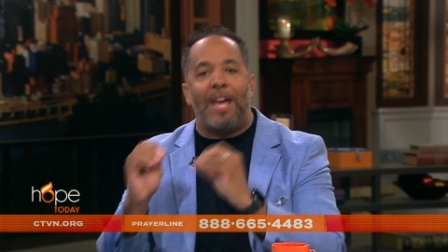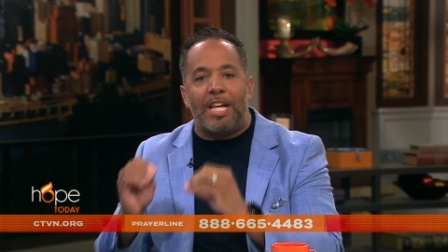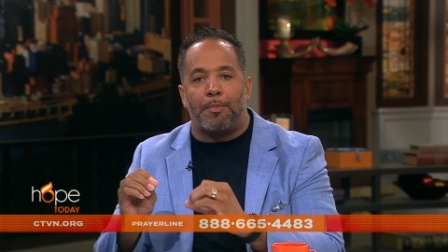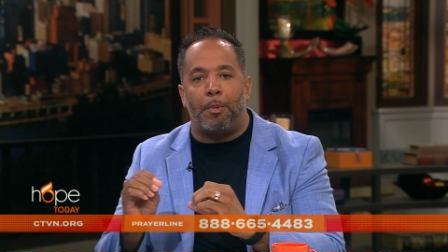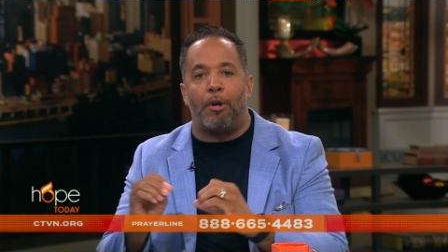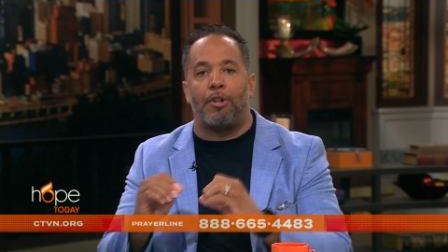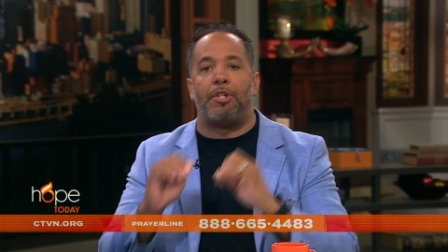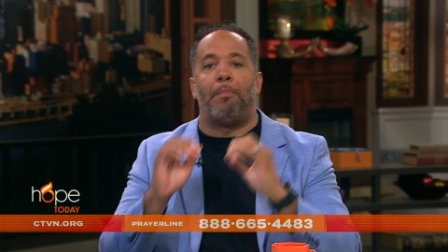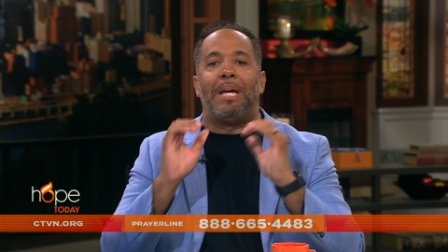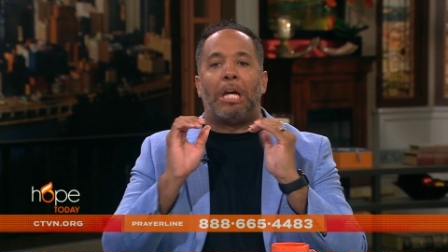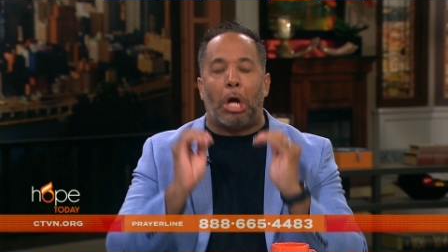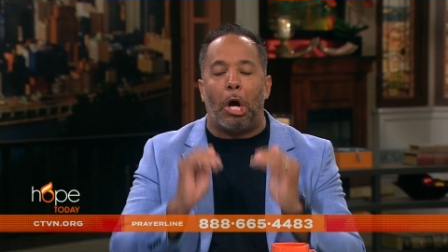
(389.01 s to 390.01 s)
Facebook to
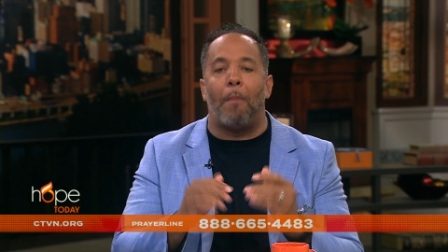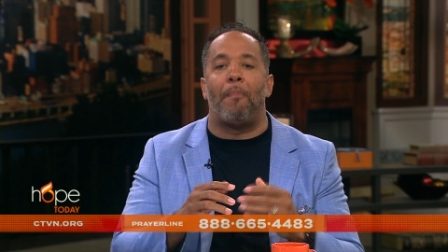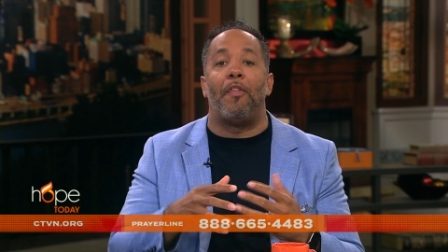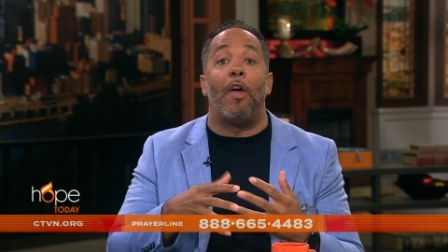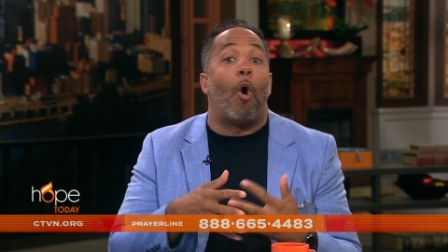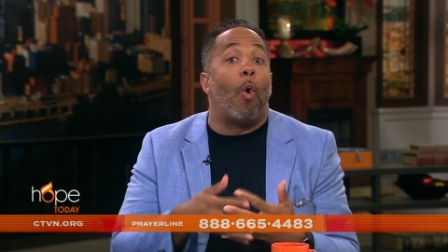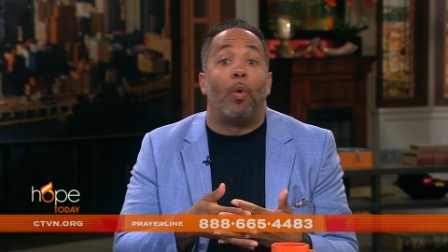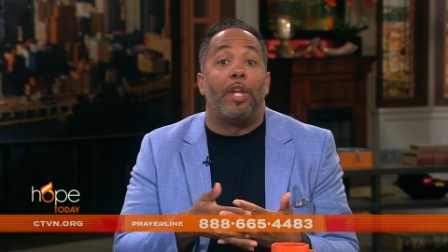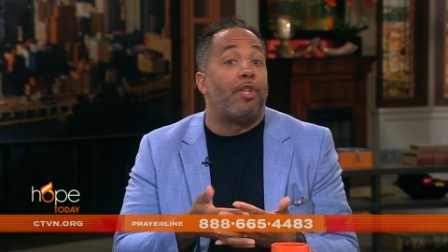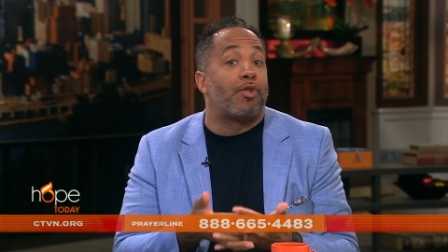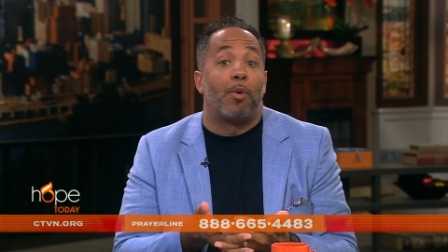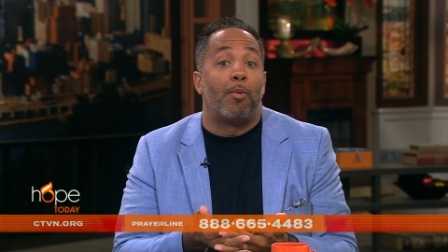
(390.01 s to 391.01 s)
become the
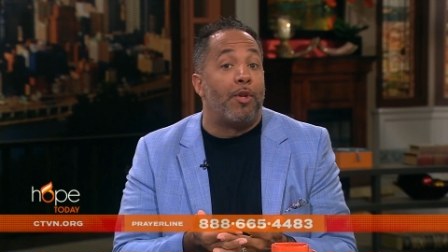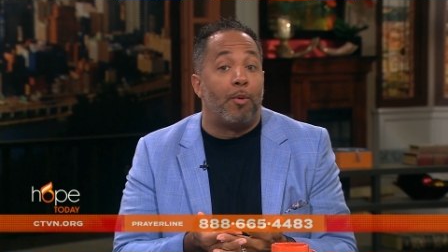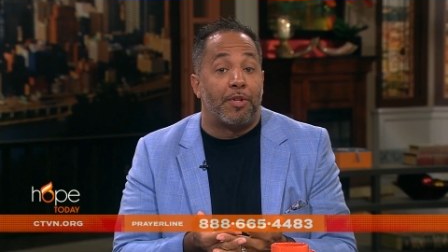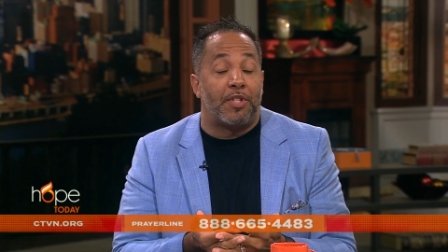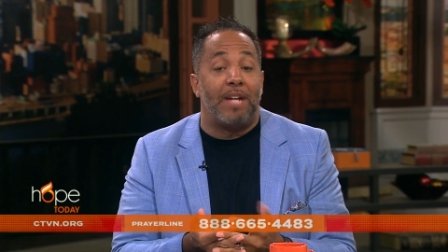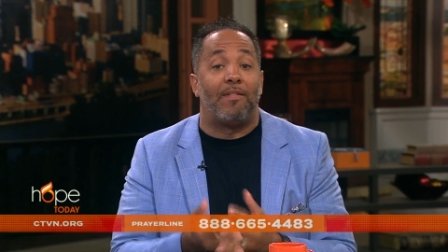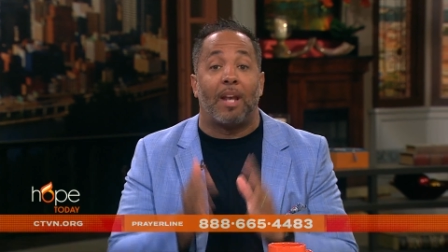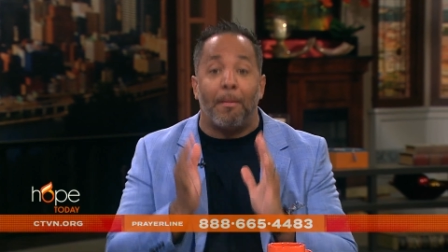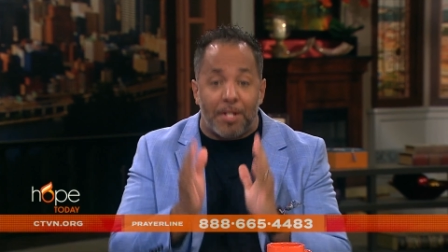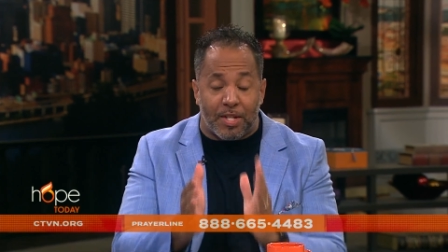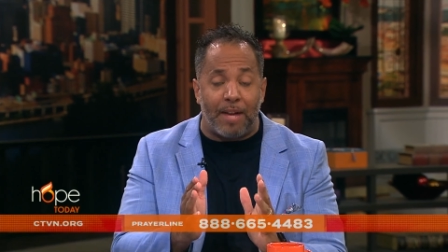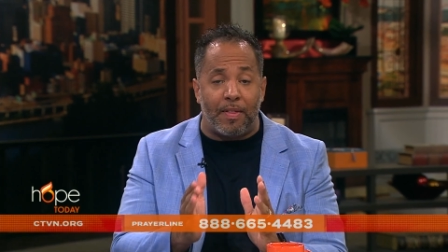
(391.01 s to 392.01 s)
only truth you receive. Now,
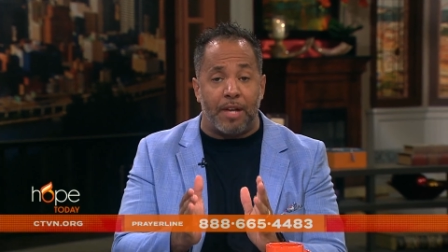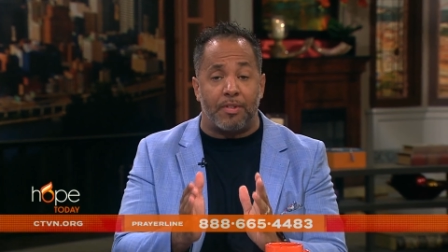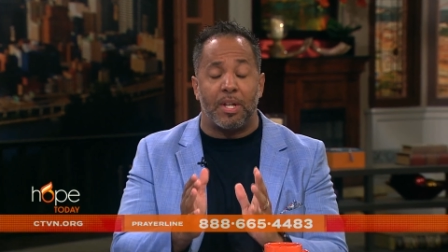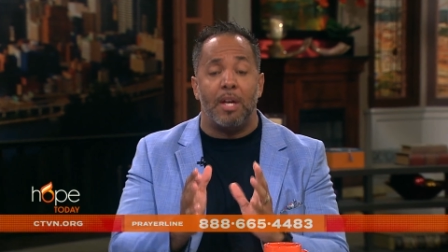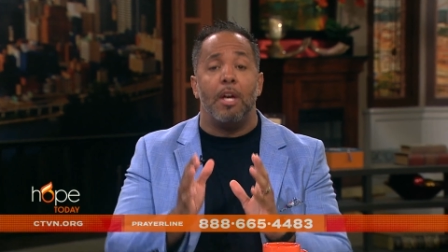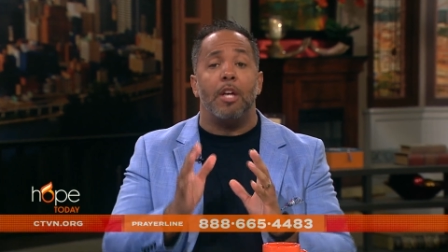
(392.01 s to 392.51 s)
let me say this